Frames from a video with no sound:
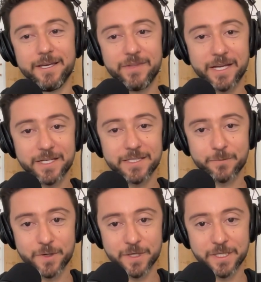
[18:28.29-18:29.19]
If that
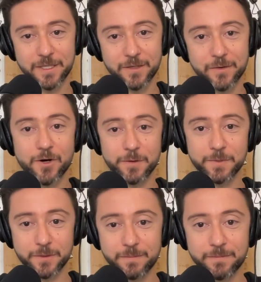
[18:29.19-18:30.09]
doesn't work, then you go hard
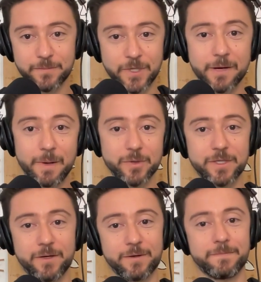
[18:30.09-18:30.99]
mode where you come up
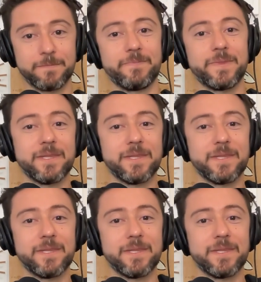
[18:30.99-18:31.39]
with your own